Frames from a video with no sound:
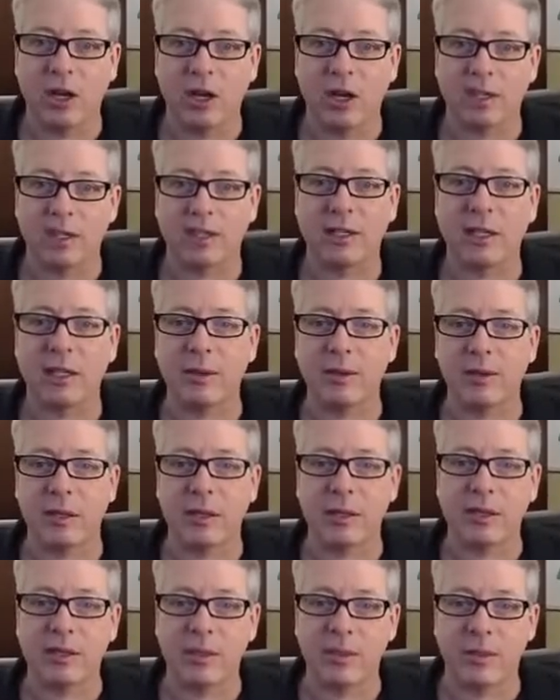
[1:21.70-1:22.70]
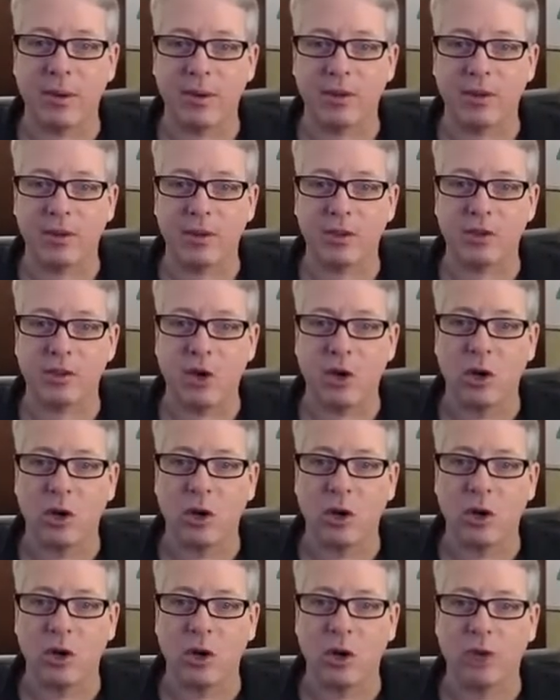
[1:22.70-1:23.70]
send them an instant message,
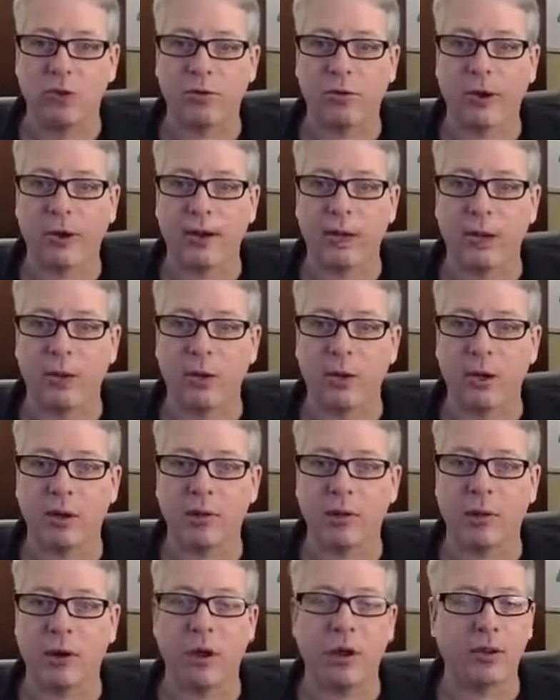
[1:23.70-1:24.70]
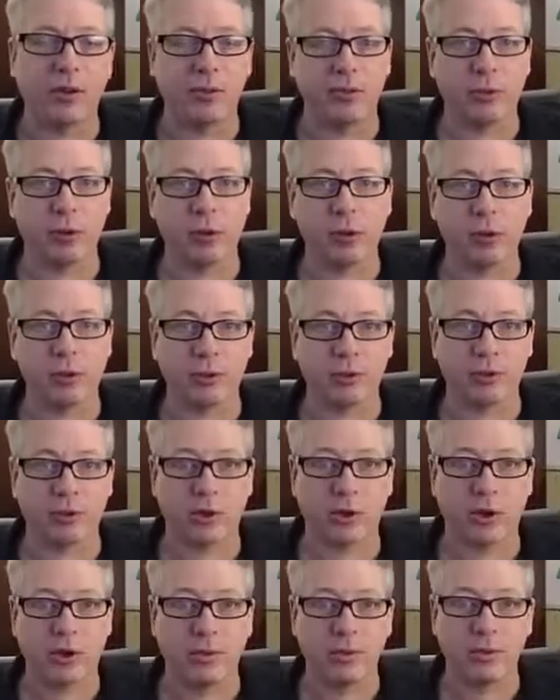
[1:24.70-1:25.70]
or go find out what all their phone numbers
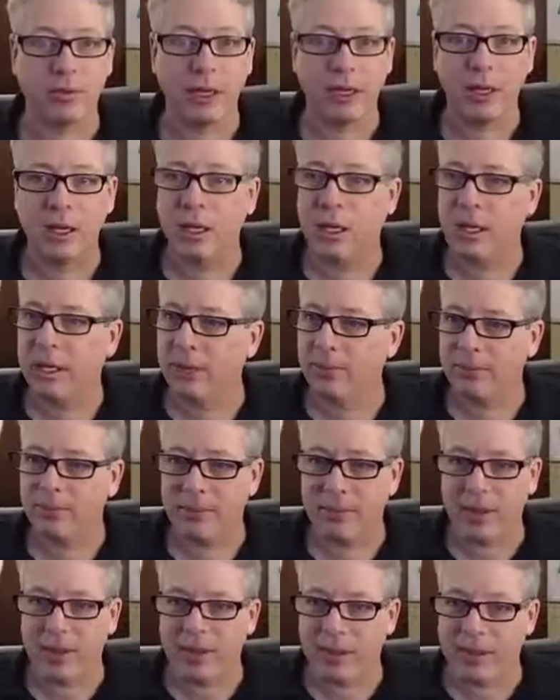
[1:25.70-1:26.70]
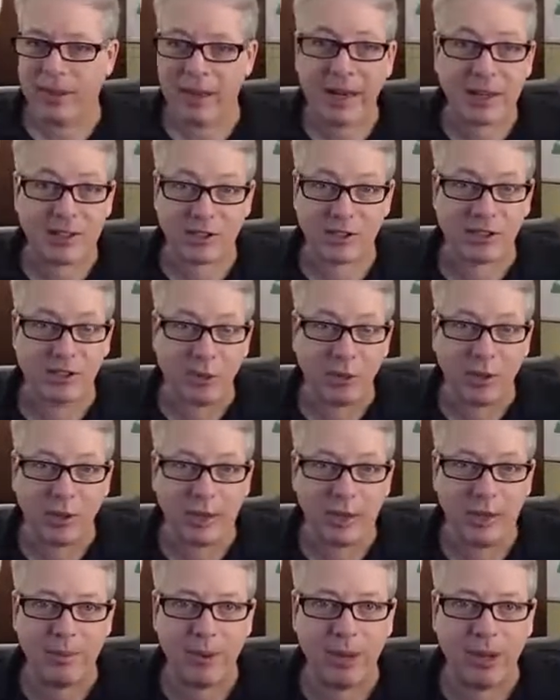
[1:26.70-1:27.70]
are. Then I just throw
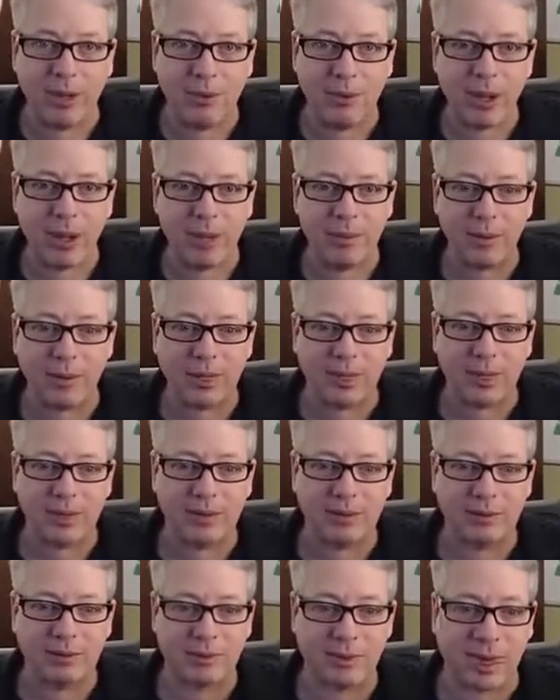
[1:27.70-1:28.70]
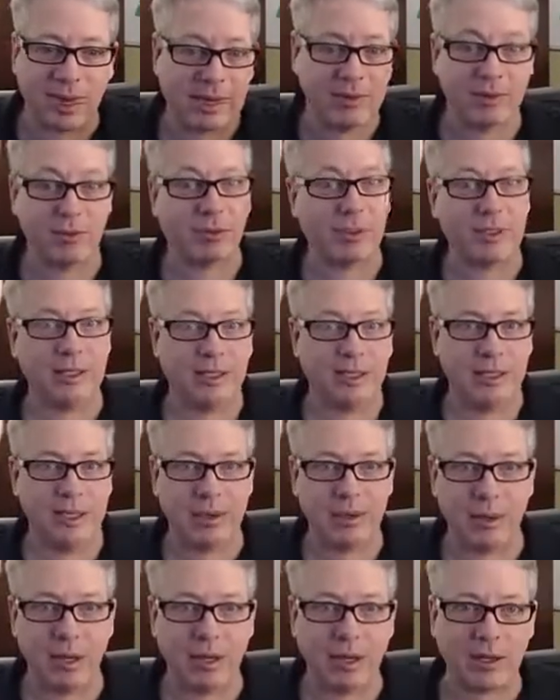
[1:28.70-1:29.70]
the email away because I didn't really need the
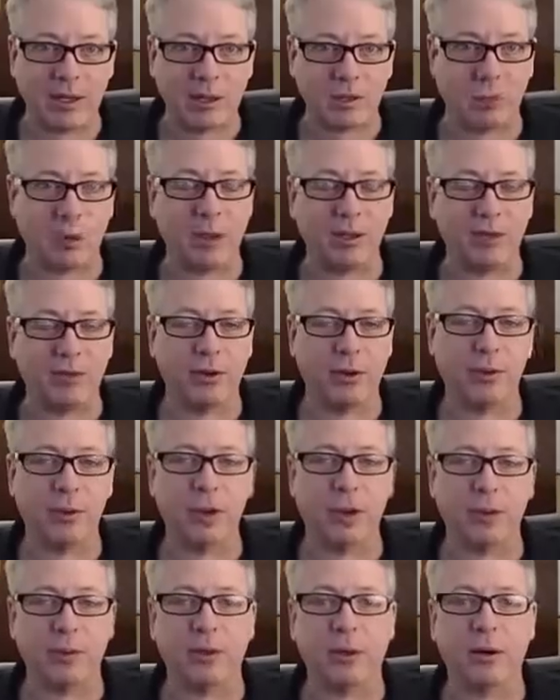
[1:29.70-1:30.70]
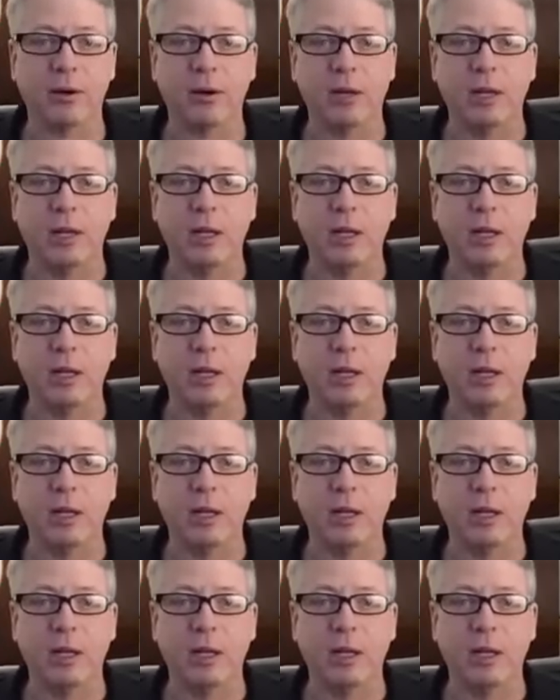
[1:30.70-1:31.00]
email, I just wanted the phone number.